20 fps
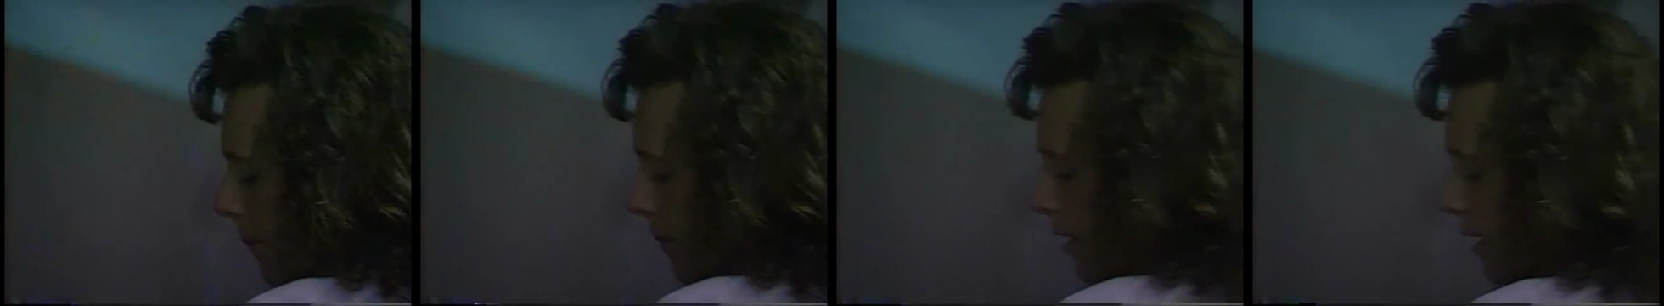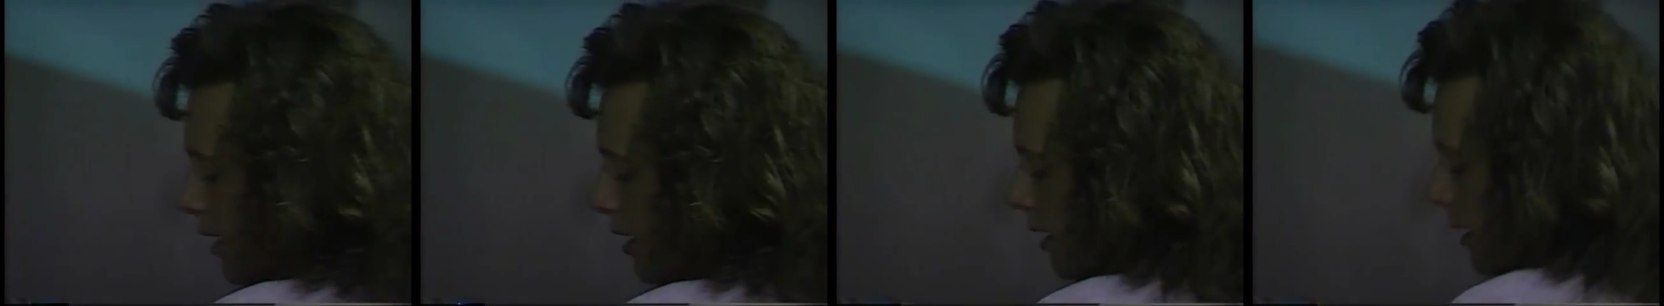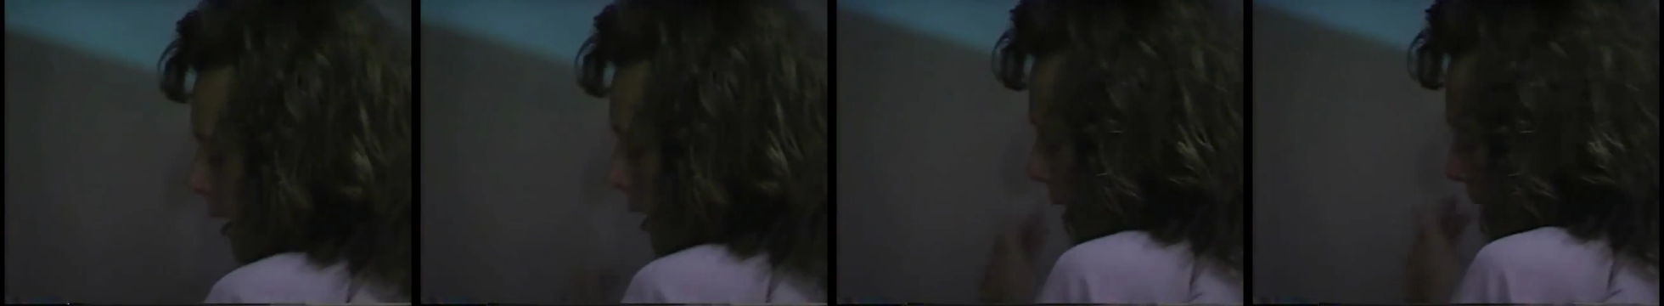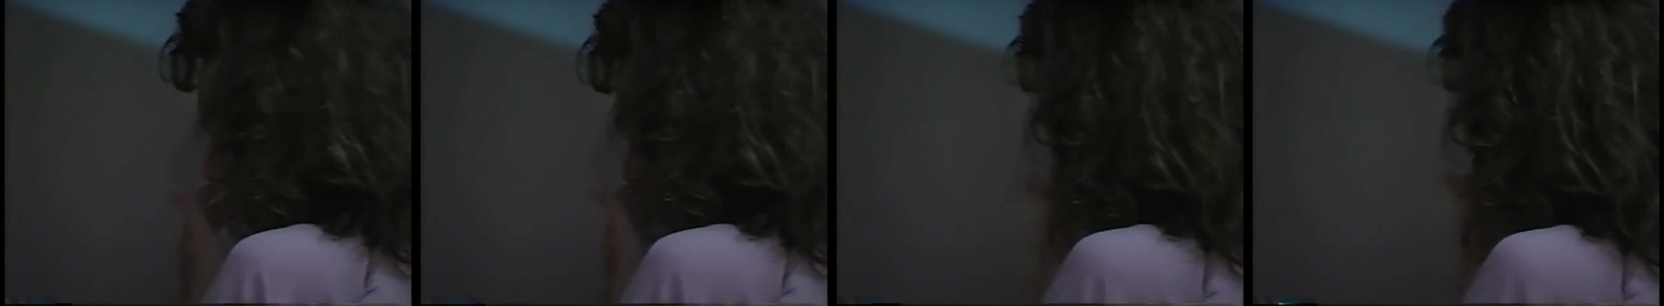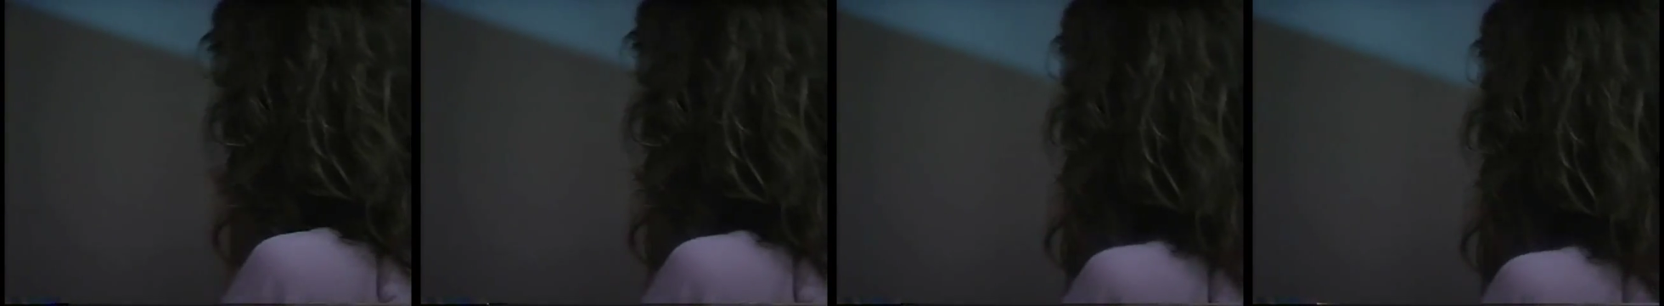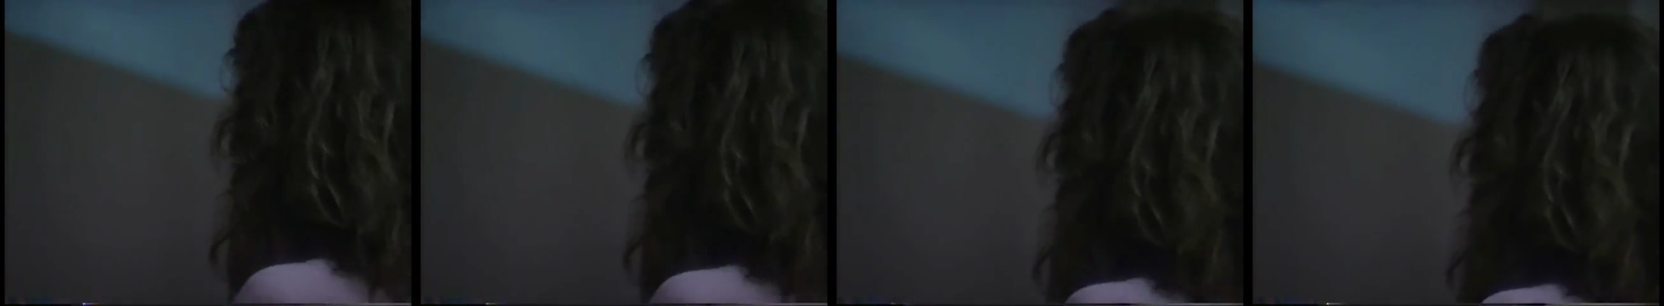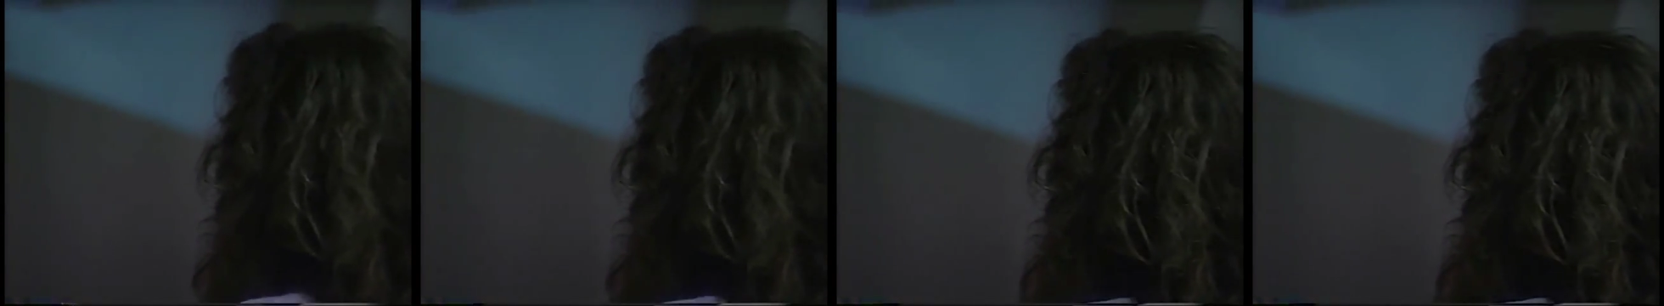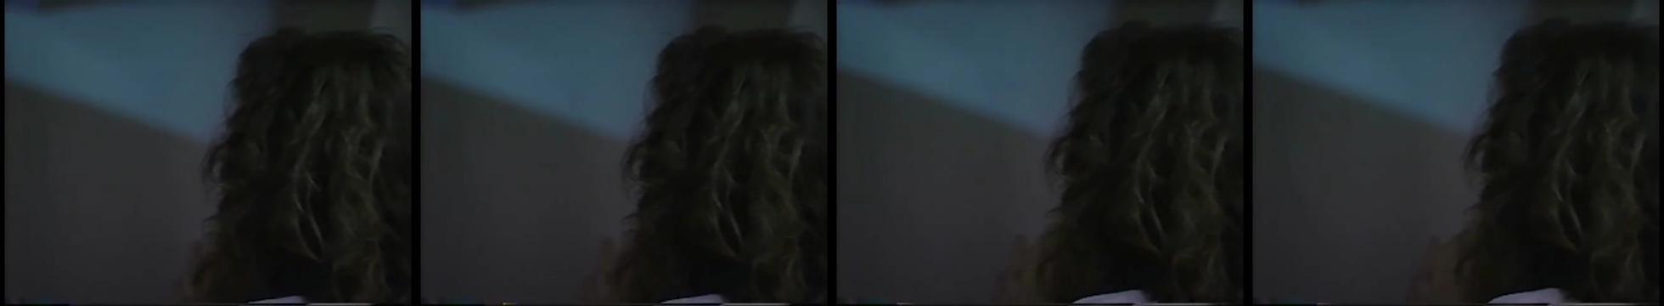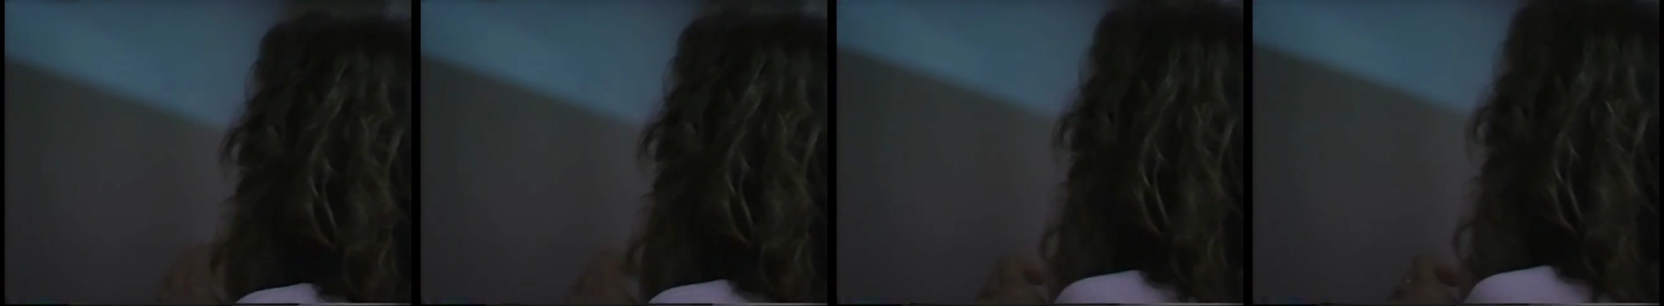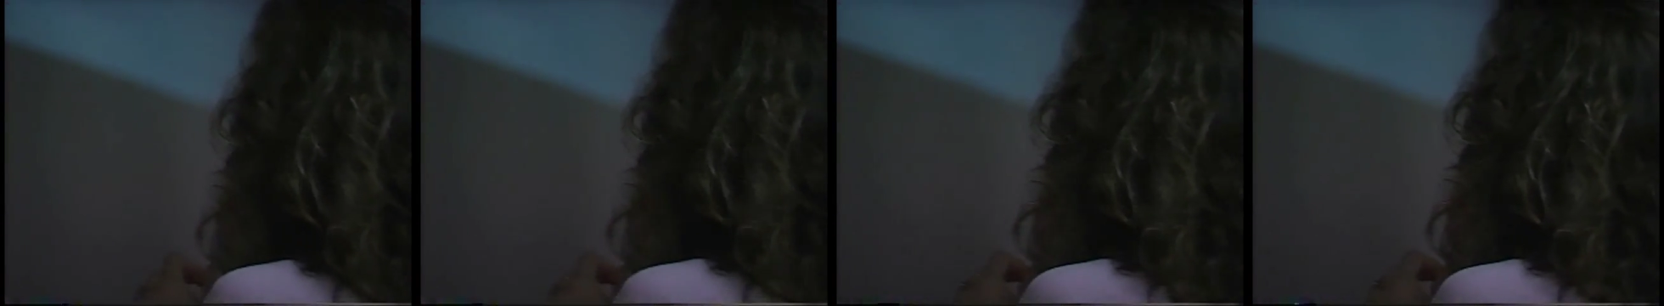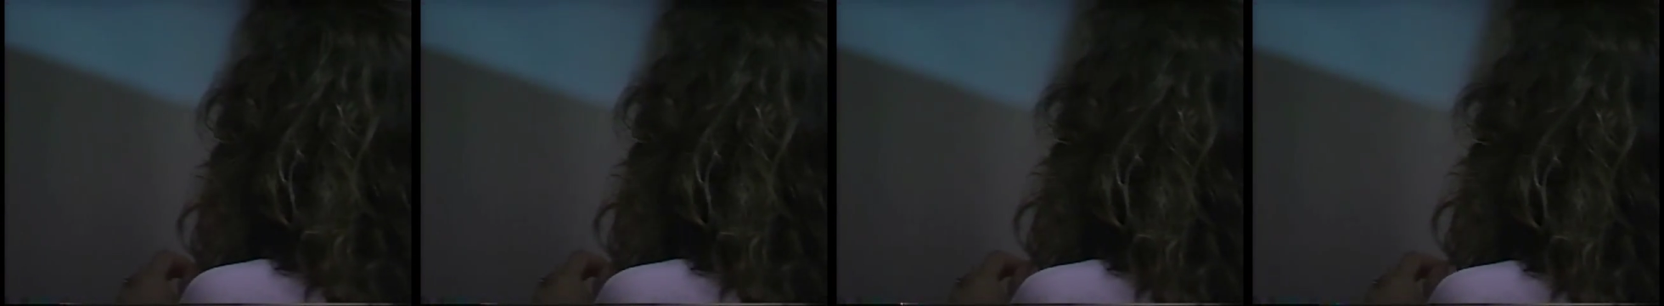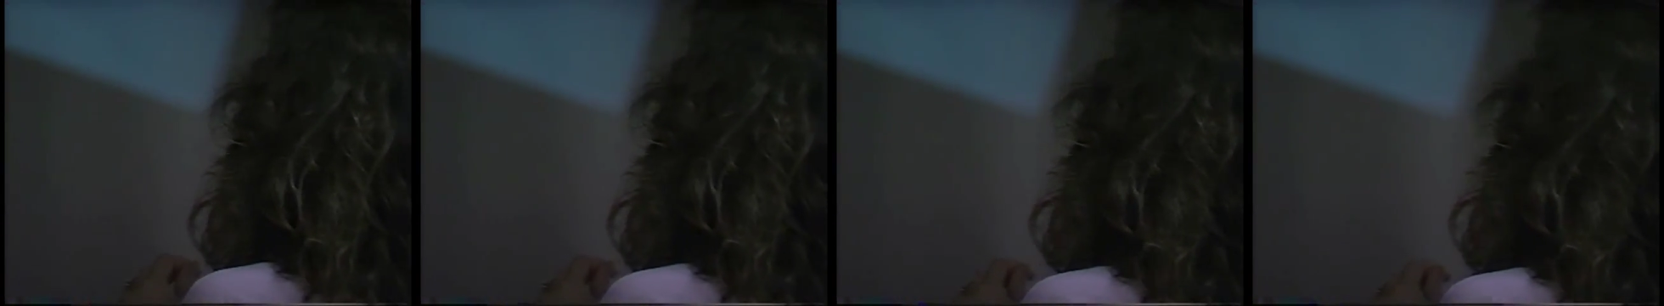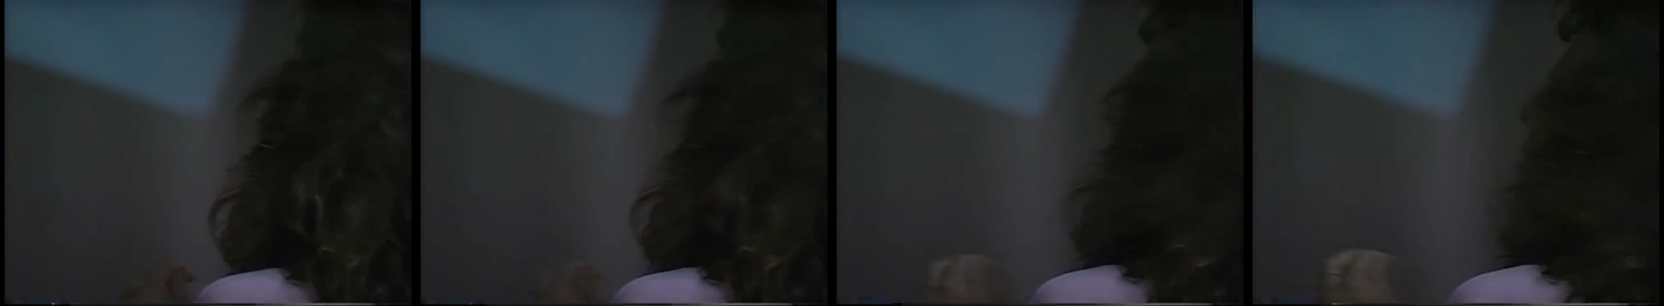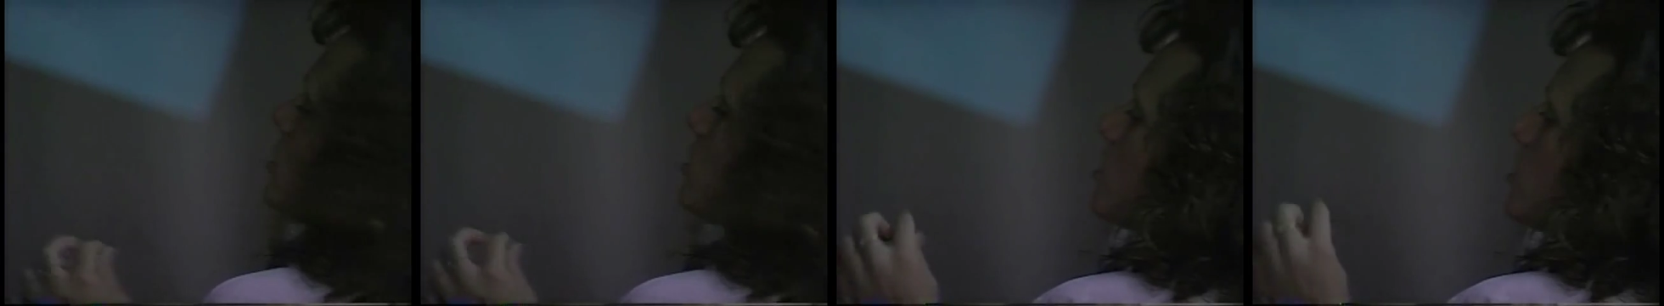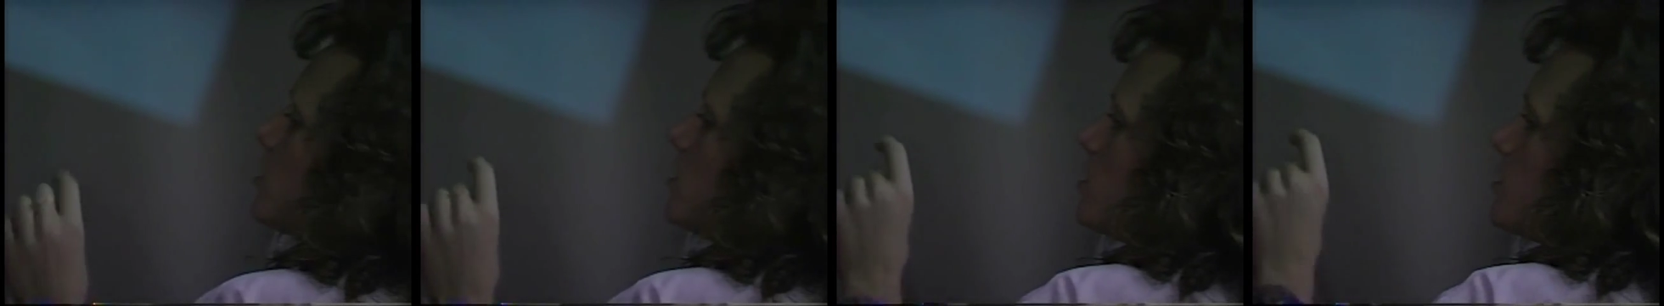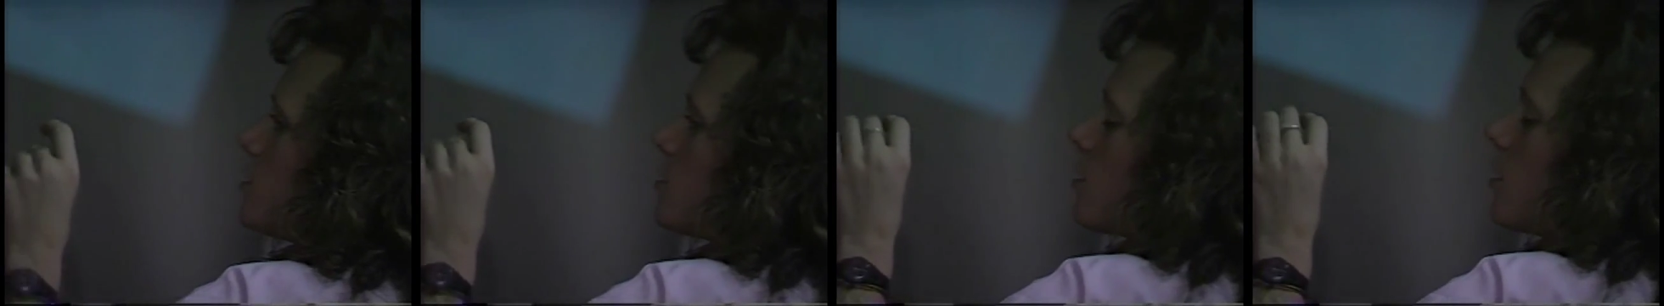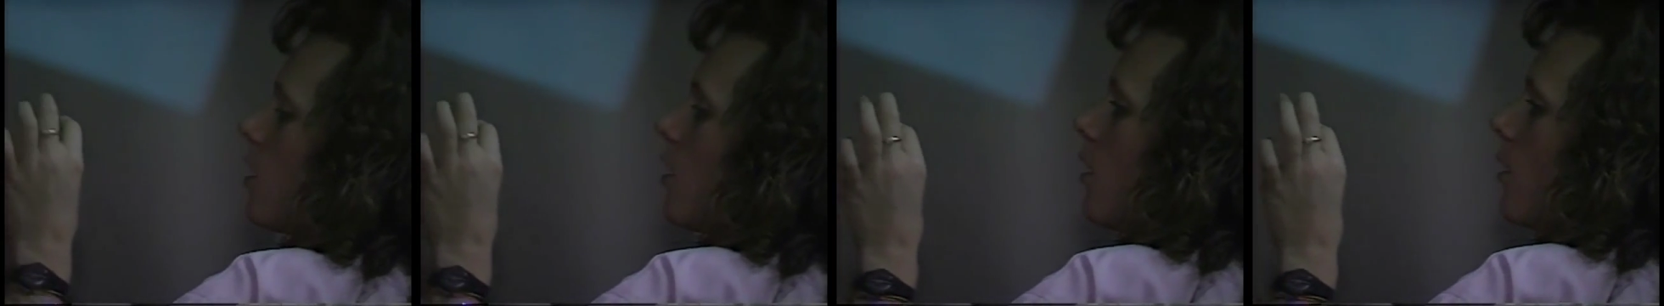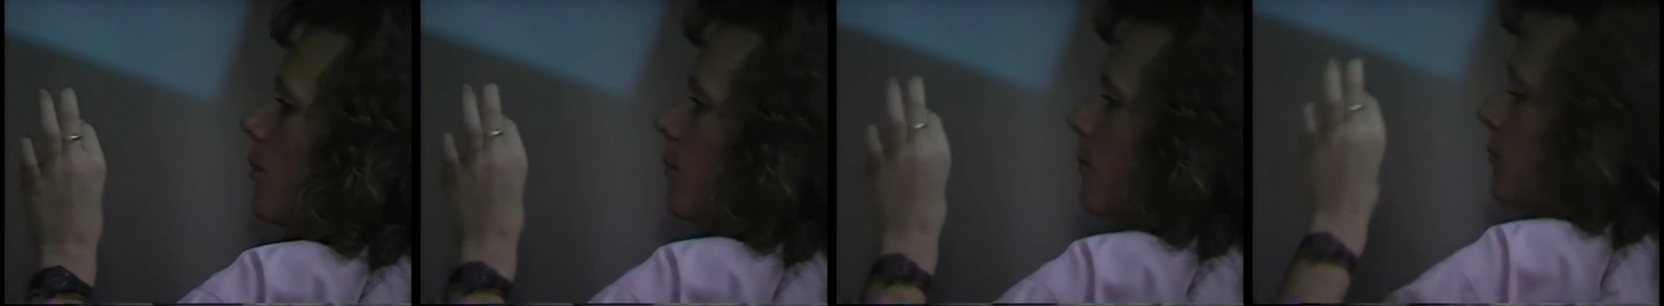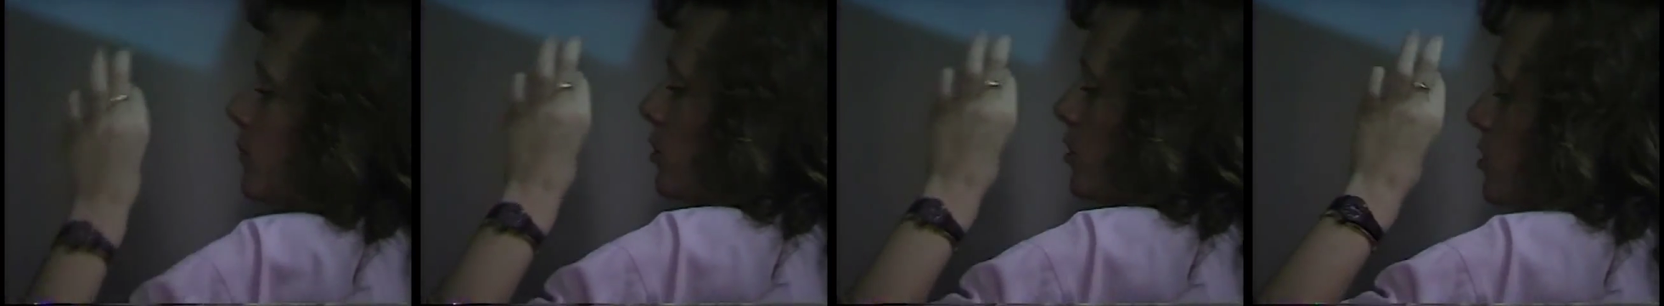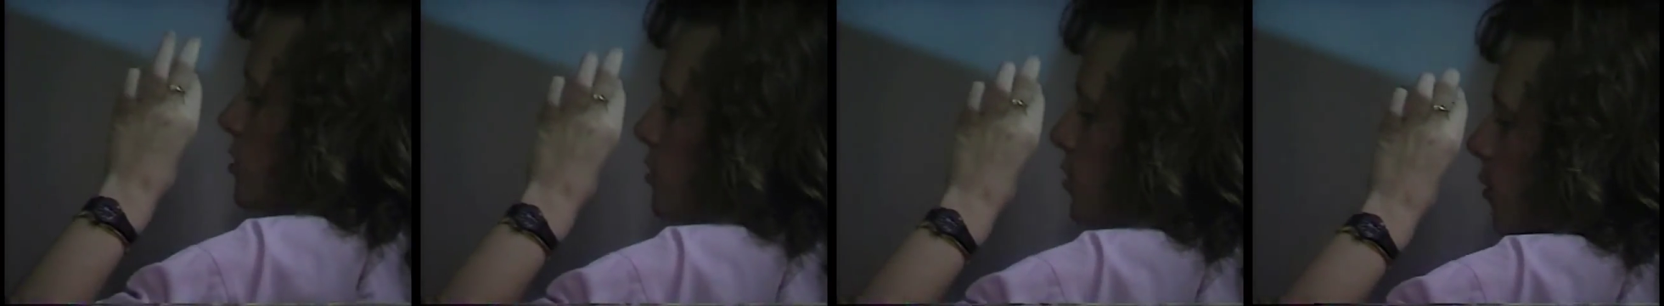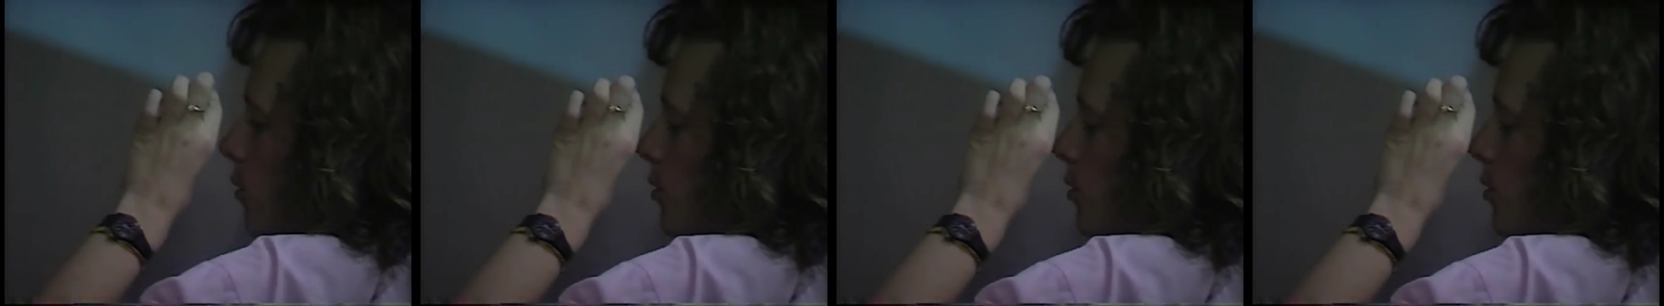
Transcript: (no speaker visible)